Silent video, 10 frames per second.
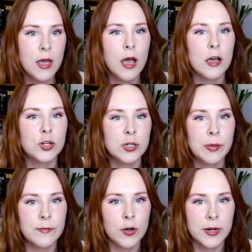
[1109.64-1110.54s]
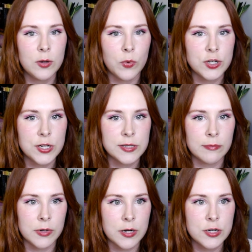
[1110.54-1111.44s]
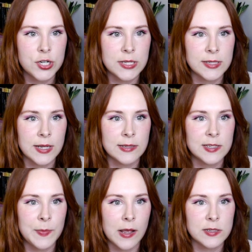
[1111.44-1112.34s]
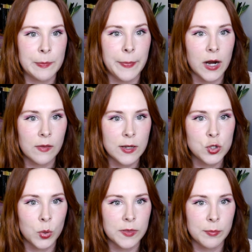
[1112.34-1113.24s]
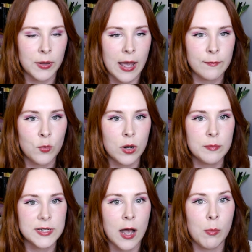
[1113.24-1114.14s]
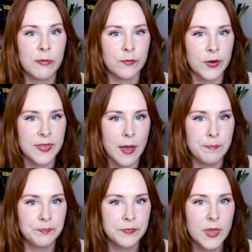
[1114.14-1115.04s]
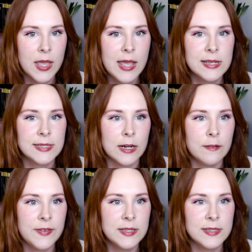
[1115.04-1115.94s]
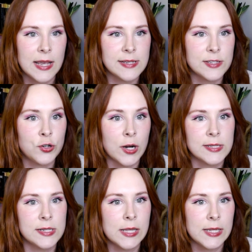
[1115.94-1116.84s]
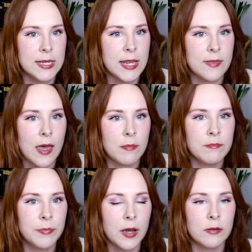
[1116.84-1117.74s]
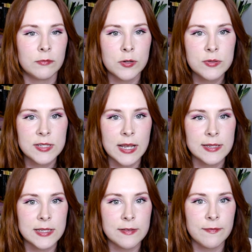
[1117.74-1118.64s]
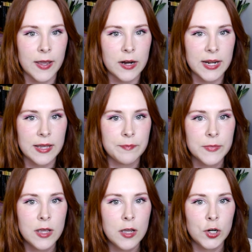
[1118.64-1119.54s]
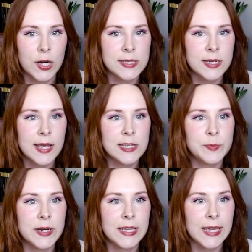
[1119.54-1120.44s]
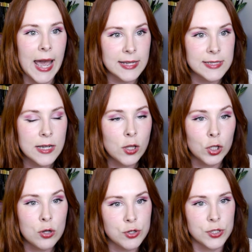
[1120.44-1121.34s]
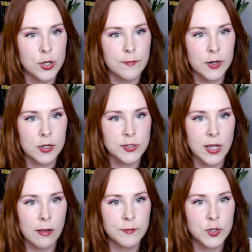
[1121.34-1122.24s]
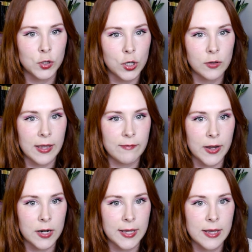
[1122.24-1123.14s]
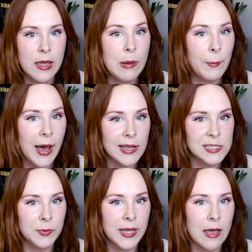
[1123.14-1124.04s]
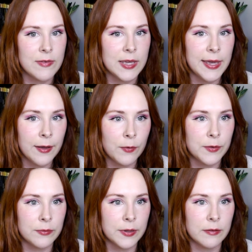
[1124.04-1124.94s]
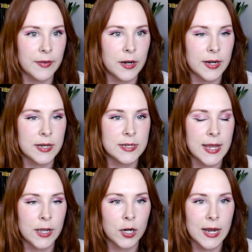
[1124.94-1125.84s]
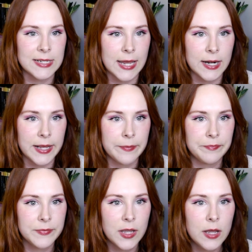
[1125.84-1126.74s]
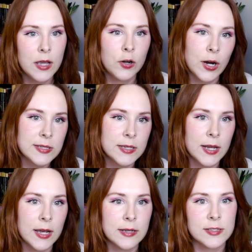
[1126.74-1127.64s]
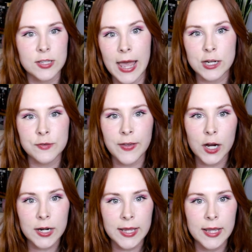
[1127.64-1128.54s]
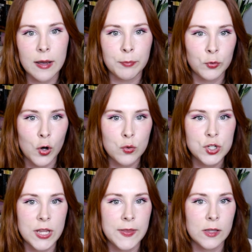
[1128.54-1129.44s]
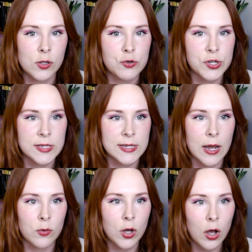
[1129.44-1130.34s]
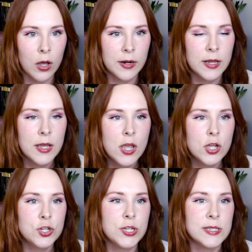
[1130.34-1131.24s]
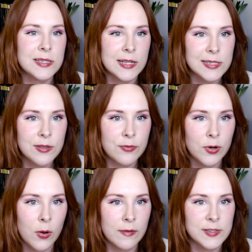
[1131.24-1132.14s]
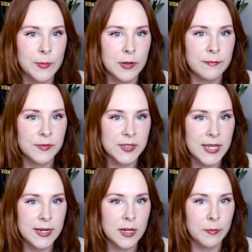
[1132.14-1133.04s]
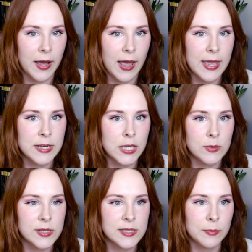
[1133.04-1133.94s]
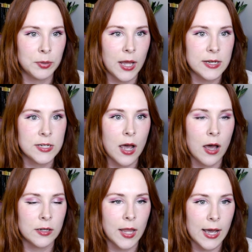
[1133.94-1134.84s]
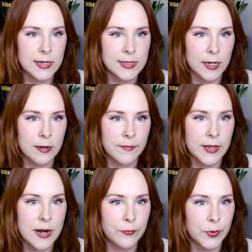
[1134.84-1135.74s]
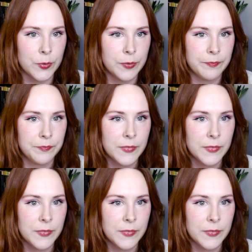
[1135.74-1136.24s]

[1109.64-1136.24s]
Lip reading: A group of hooded witches emerge and send spells barreling toward the platform to help free them. Seraphine says it's Cressida leading them, but Rune says it's Verity. Cressida has been casting illusions over herself to look like Verity, possibly having killed the real Verity to take her identity. Cressida/Verity approach, and the illusion is now gone. She slits the throat of someone fleeing nearby and uses the blood to unlock Seraphine and Rune.